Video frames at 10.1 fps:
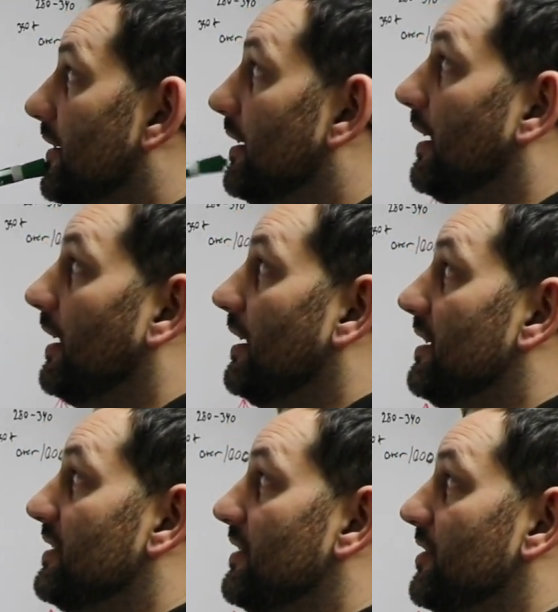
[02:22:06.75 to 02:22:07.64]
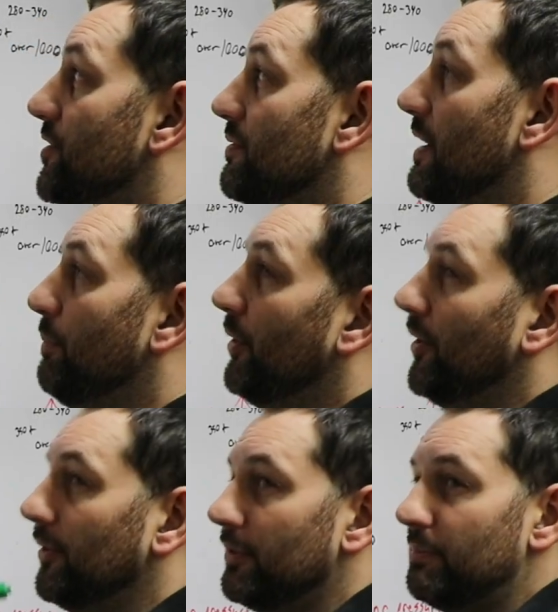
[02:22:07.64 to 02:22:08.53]
And then the
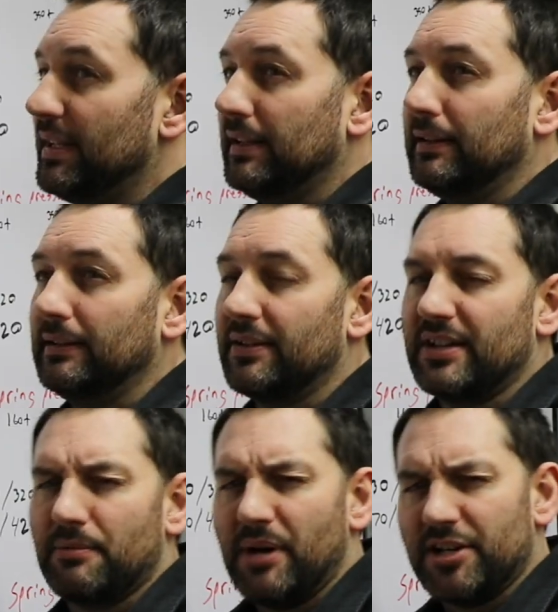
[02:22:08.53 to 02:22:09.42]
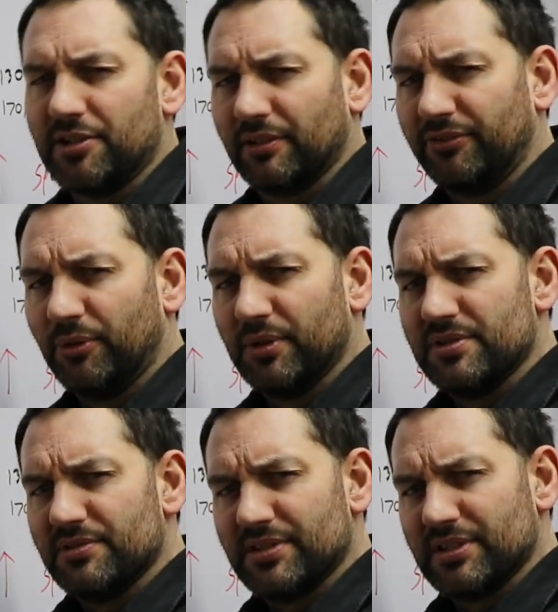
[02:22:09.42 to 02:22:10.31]
triple would be, I think a modular Ford
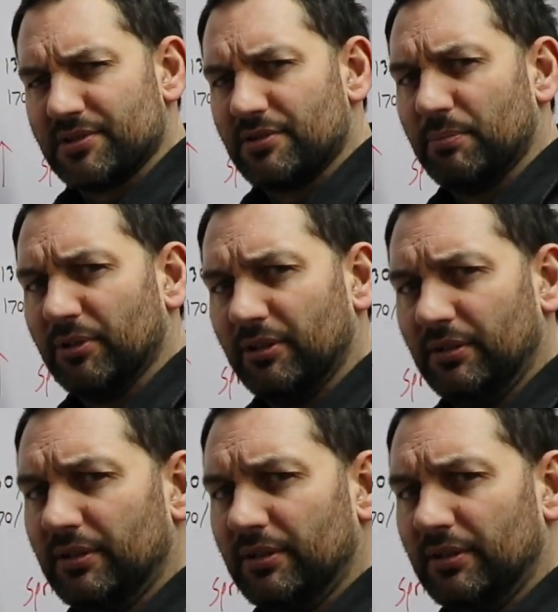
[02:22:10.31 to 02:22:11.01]
uses a triple.